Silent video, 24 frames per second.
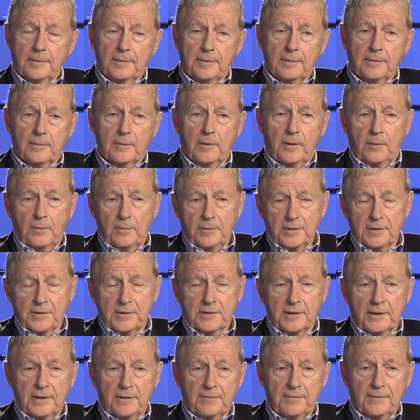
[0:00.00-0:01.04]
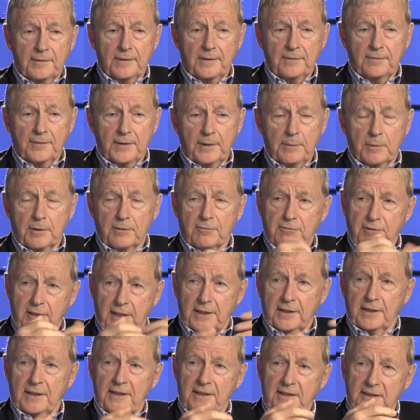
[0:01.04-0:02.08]
They were always, if they were
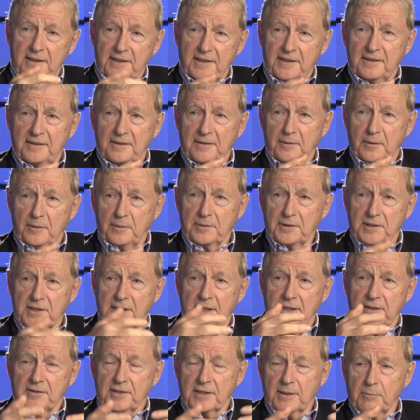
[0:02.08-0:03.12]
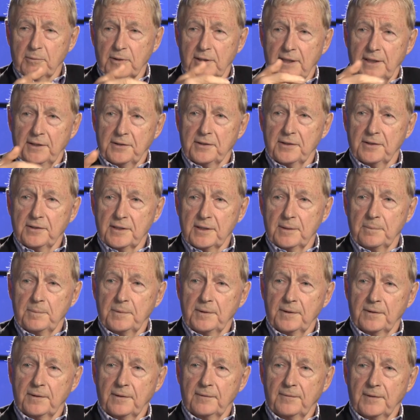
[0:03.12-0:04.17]
friendly, they always had some relationship
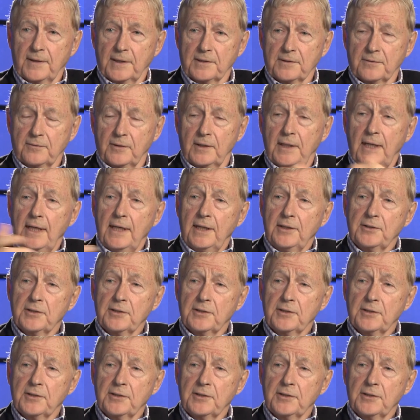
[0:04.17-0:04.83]
with the festival.